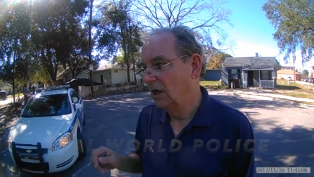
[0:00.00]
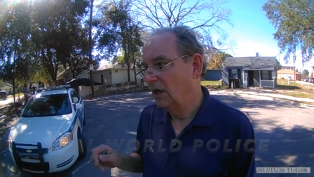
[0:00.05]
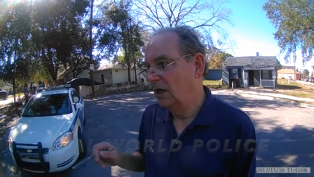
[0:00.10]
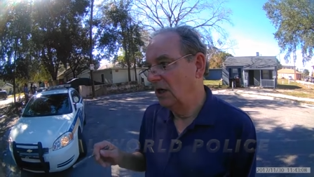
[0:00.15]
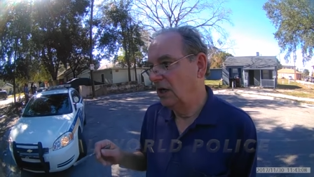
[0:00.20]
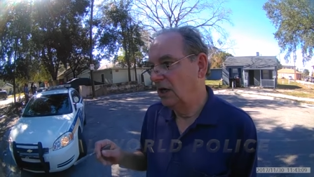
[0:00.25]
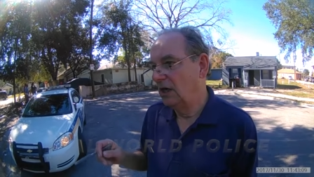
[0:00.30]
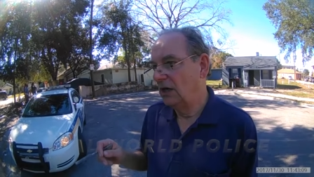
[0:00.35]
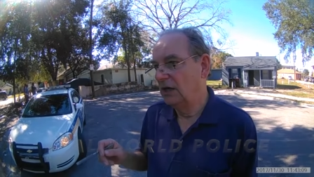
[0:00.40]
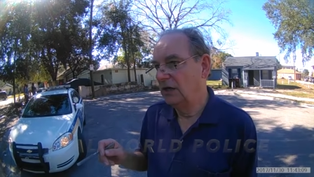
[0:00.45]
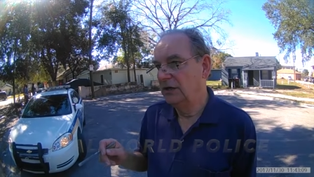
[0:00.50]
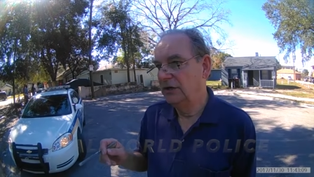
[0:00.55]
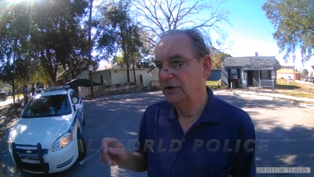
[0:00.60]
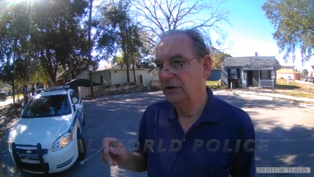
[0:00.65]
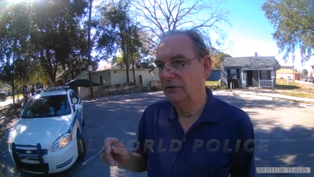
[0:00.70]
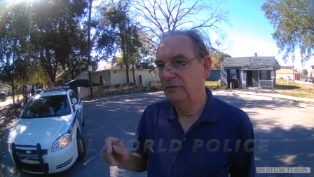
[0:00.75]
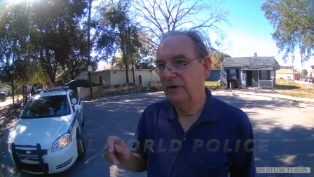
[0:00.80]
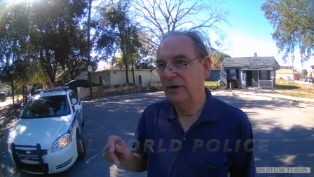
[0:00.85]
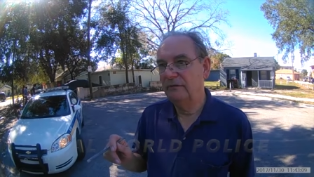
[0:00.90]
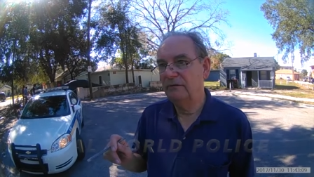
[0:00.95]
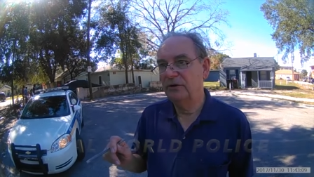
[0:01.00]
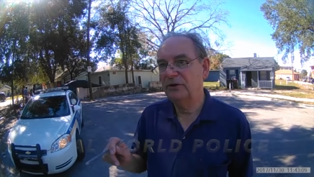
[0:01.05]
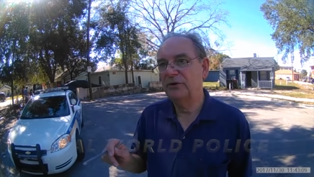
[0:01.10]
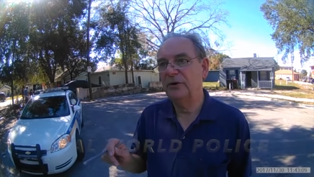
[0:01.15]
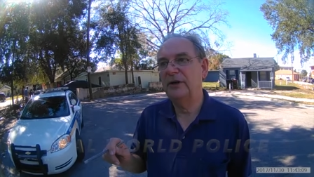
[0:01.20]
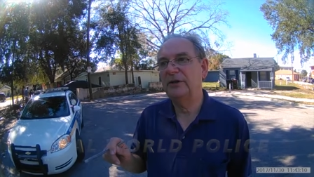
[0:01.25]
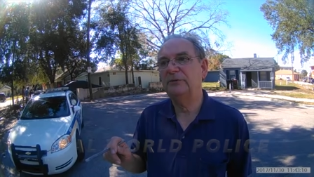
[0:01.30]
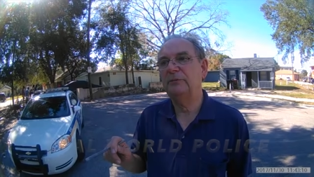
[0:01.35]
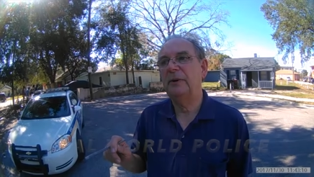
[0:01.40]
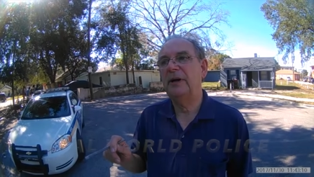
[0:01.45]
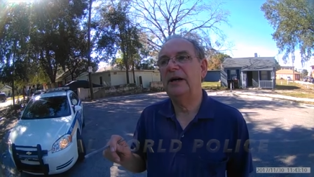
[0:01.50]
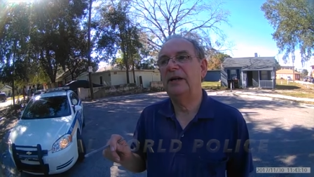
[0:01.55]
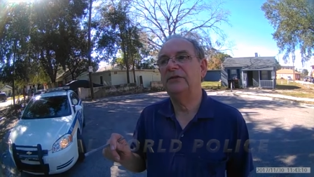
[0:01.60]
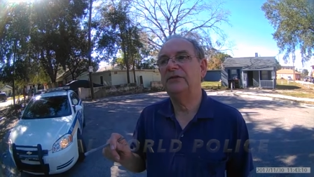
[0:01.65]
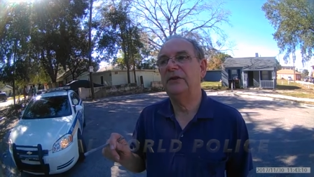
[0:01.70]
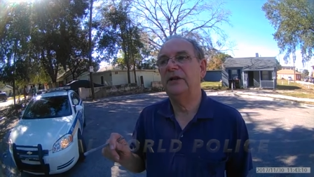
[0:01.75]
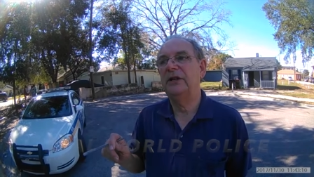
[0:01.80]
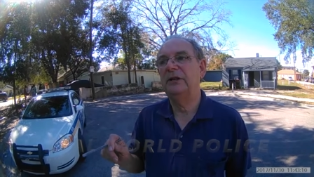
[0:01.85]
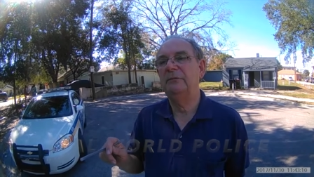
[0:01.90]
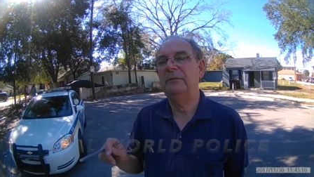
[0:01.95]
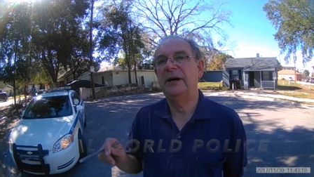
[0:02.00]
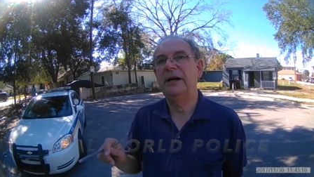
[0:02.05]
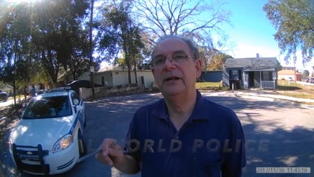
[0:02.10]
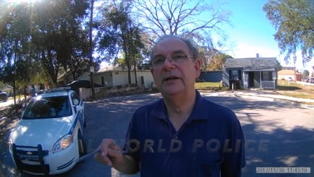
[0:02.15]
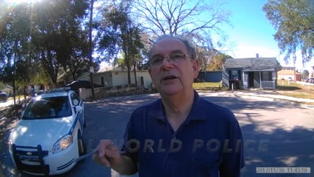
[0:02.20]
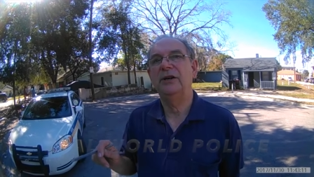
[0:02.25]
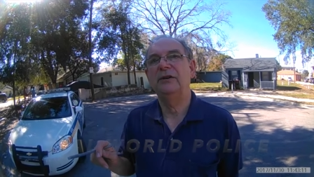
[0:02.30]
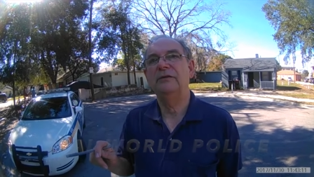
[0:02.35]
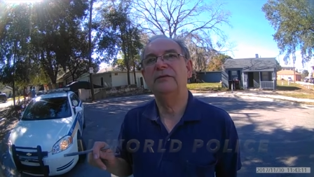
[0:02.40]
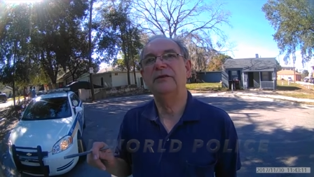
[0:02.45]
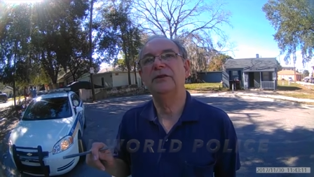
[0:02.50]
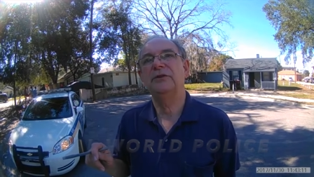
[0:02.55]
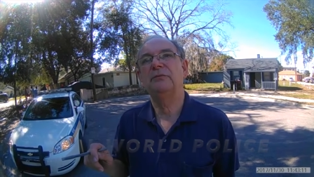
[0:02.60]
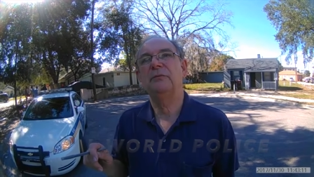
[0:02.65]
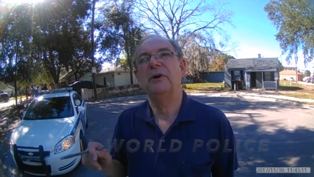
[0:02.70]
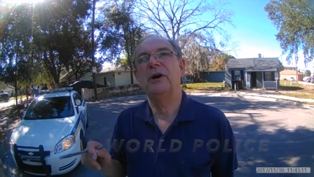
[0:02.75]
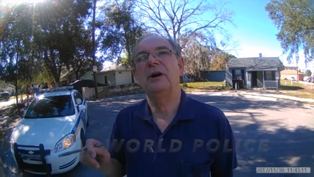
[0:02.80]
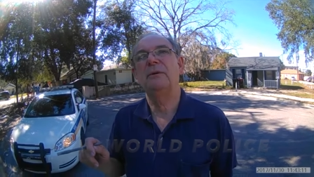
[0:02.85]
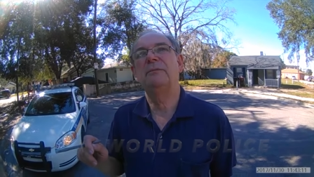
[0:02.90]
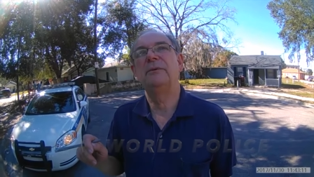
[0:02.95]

uh, you've ever trespassed anybody off this property?